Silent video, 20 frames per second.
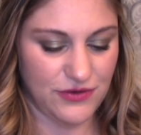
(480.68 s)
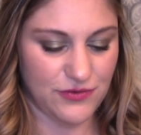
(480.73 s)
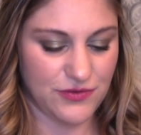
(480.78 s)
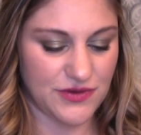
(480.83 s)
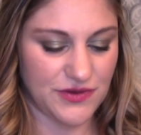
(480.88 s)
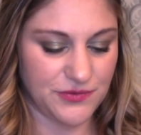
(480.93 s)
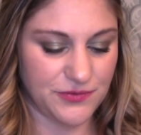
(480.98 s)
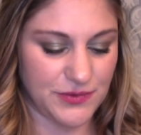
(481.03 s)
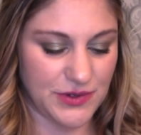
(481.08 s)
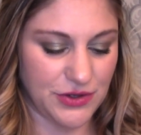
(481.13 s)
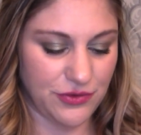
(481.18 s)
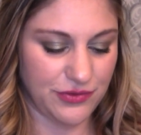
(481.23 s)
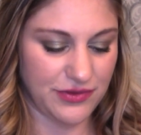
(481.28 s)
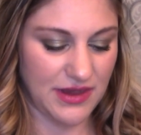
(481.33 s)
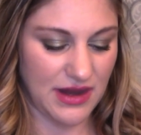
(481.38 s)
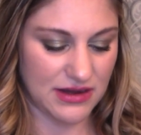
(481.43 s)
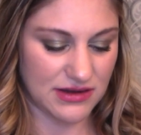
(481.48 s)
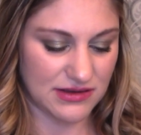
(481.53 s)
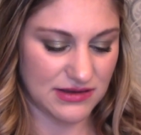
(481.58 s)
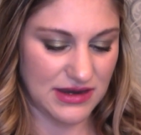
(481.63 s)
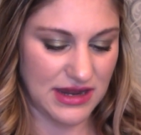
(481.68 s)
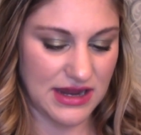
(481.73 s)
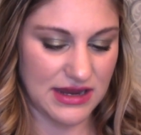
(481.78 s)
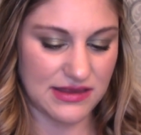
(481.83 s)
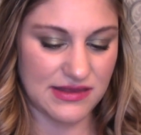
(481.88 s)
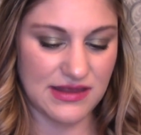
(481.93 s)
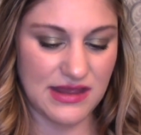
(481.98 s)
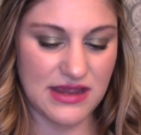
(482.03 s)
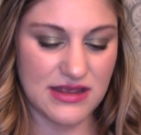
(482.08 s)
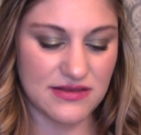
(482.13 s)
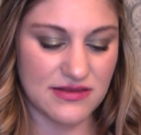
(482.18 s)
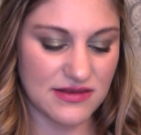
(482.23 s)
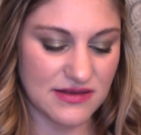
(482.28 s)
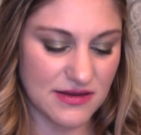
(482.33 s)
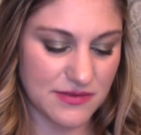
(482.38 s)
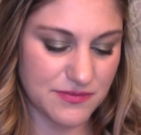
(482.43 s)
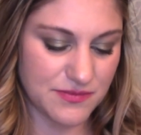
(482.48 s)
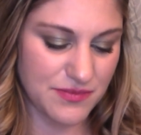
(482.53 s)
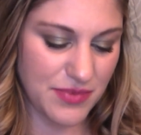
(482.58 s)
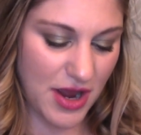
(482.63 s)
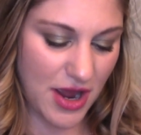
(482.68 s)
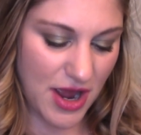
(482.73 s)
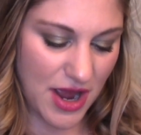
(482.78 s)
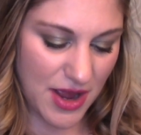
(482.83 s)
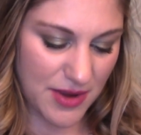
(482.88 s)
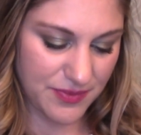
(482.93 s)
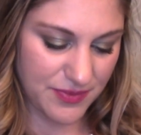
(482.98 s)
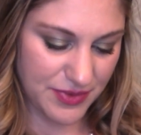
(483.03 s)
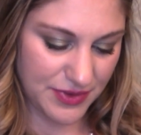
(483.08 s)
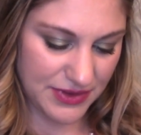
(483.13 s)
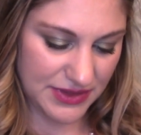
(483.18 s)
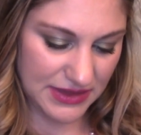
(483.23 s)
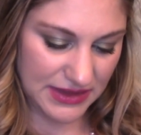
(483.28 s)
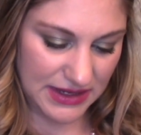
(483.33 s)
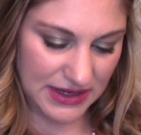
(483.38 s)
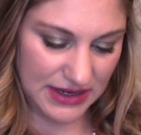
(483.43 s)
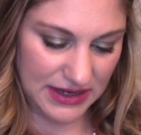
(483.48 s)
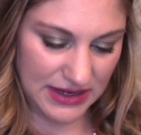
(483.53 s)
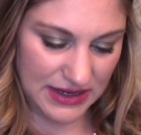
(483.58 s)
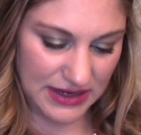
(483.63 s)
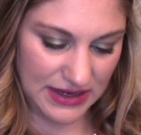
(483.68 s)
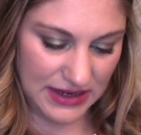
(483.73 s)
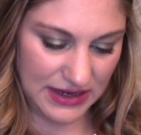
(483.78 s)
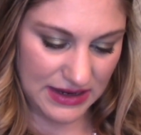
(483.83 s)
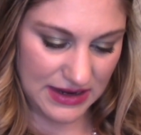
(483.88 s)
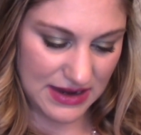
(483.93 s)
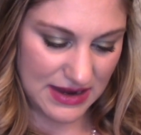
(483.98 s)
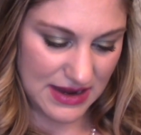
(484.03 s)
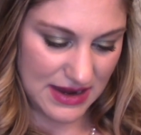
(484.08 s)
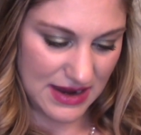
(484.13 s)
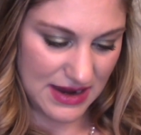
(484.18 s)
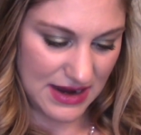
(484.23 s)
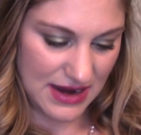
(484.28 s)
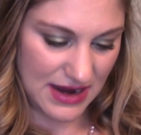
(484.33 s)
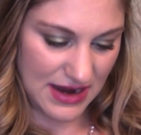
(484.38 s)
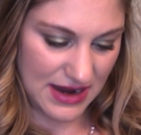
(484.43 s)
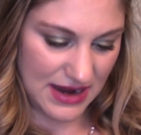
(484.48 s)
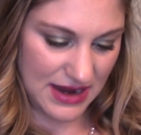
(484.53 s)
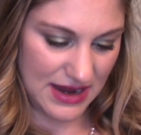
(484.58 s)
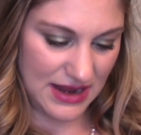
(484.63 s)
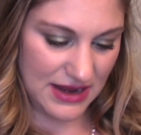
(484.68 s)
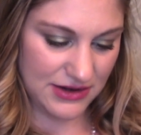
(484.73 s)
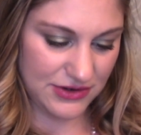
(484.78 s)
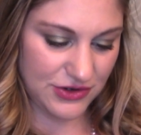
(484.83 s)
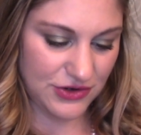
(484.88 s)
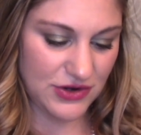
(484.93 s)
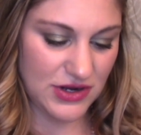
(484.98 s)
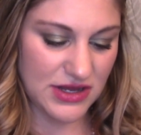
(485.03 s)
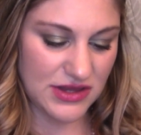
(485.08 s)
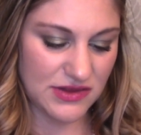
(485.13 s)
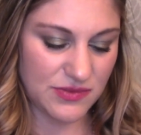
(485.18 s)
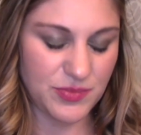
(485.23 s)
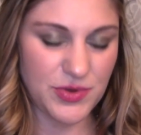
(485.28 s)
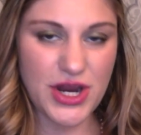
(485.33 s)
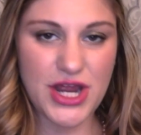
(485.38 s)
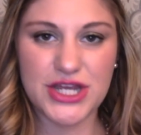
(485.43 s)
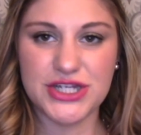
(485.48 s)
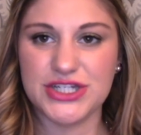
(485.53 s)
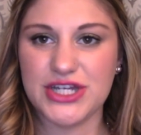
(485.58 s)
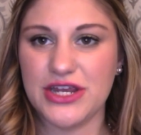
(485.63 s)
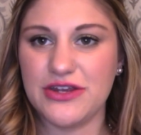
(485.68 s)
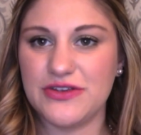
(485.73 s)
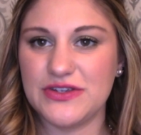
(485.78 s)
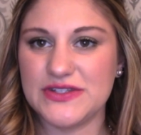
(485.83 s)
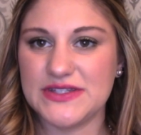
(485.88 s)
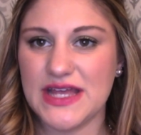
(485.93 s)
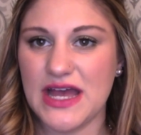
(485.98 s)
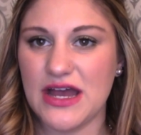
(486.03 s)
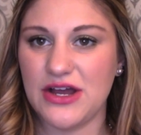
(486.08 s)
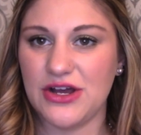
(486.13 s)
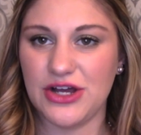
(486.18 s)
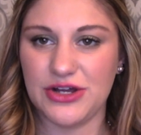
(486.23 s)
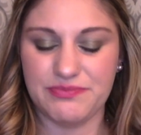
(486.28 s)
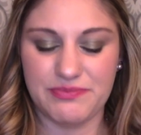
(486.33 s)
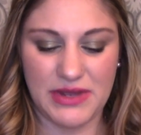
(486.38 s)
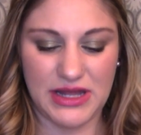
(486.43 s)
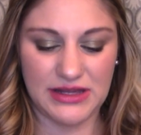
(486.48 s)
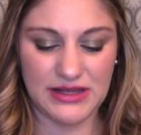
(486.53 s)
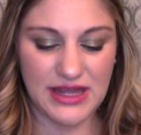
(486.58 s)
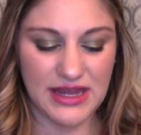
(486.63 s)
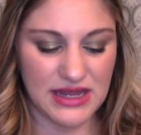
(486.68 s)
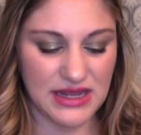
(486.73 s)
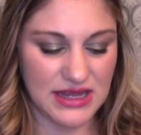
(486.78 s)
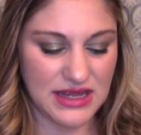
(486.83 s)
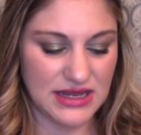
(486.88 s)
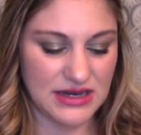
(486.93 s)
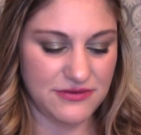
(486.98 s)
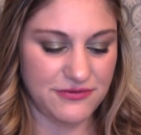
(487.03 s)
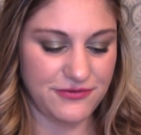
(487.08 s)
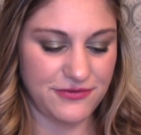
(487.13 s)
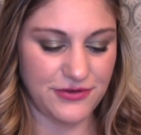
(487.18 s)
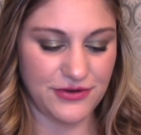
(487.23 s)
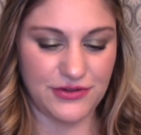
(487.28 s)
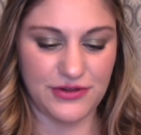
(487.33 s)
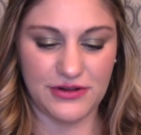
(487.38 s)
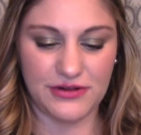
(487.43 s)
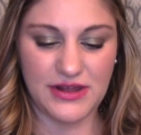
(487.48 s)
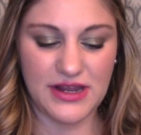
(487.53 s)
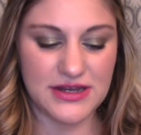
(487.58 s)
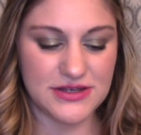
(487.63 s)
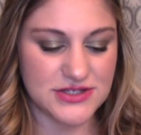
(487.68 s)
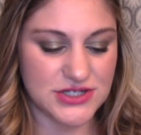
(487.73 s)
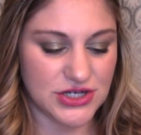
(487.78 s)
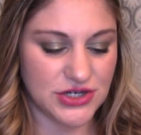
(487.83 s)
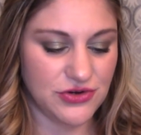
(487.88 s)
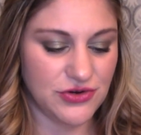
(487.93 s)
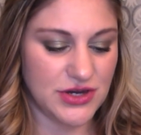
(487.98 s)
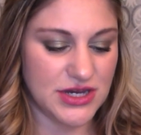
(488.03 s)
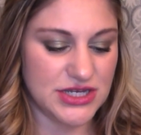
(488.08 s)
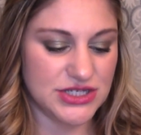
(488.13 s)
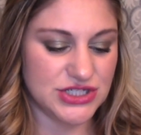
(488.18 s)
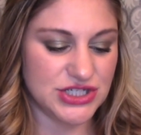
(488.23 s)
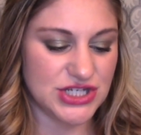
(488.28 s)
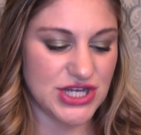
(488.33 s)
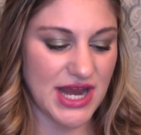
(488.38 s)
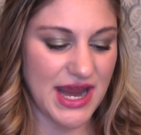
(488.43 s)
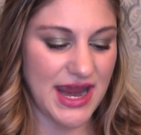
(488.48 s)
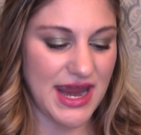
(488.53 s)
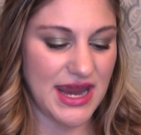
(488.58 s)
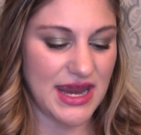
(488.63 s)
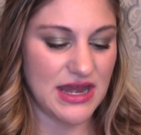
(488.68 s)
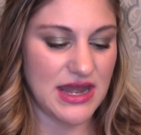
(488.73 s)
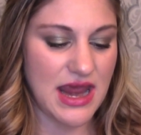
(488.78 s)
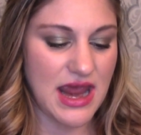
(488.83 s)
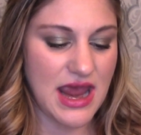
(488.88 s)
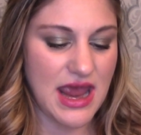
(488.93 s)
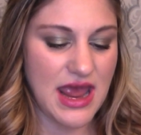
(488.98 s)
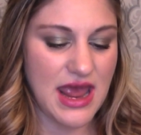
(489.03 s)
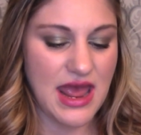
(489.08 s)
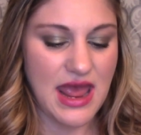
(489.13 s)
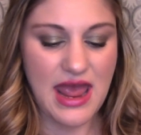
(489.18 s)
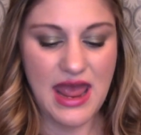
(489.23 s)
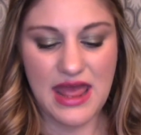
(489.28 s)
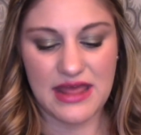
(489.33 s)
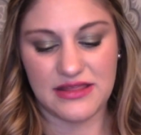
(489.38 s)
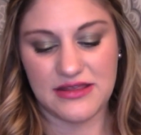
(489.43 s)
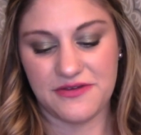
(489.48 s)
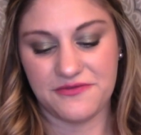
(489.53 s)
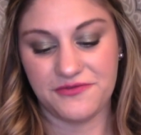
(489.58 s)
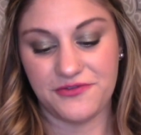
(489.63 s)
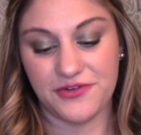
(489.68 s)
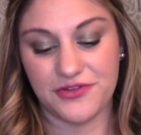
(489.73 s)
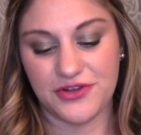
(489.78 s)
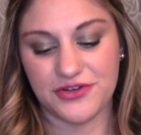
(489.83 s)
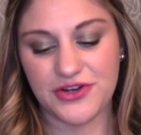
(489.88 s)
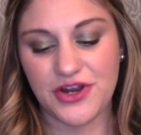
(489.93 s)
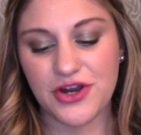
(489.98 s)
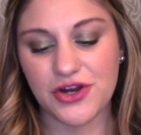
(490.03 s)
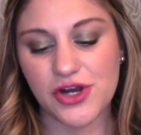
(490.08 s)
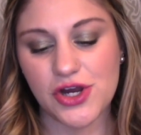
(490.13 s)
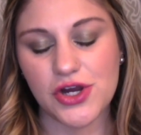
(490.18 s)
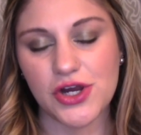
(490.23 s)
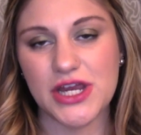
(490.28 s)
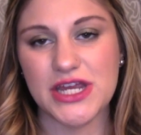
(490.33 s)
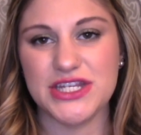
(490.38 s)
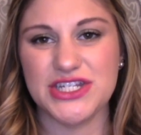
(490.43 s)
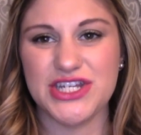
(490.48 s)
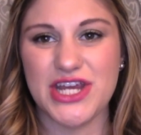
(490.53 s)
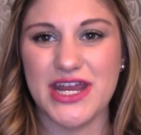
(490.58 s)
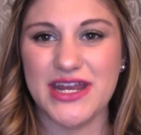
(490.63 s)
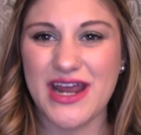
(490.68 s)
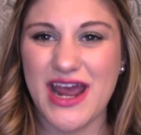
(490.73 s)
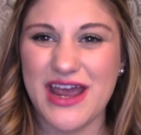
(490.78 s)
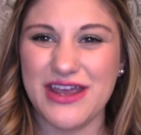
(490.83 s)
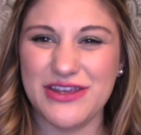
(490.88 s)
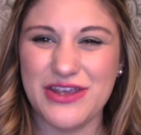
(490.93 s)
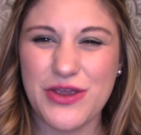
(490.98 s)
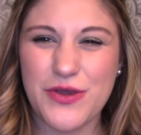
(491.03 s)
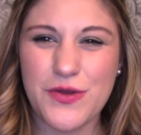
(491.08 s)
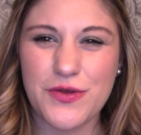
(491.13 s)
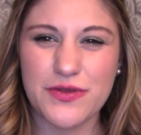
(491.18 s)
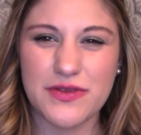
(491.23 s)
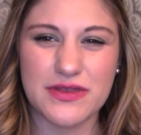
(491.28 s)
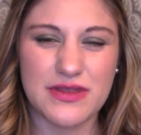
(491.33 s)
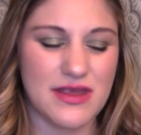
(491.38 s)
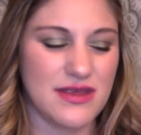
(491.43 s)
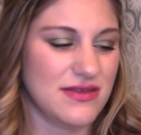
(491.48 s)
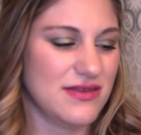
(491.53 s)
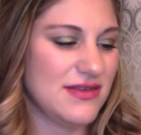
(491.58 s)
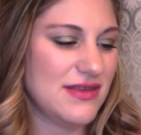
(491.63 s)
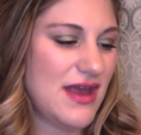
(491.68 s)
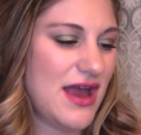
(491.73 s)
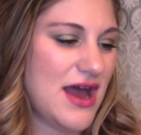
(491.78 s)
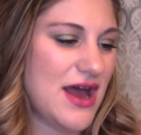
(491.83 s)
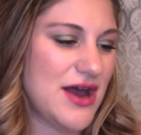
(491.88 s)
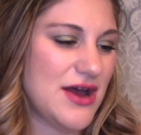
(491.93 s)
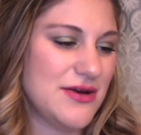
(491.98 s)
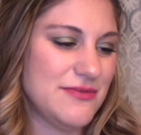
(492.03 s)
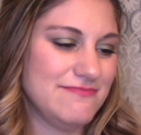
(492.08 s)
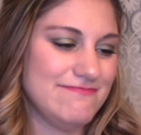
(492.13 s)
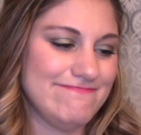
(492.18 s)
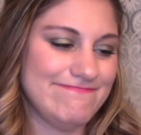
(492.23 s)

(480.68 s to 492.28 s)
the Real Techniques Instant Pop, the crease brush. I used that on my lid for the light green shade. And then for the darker green shade, I used this, what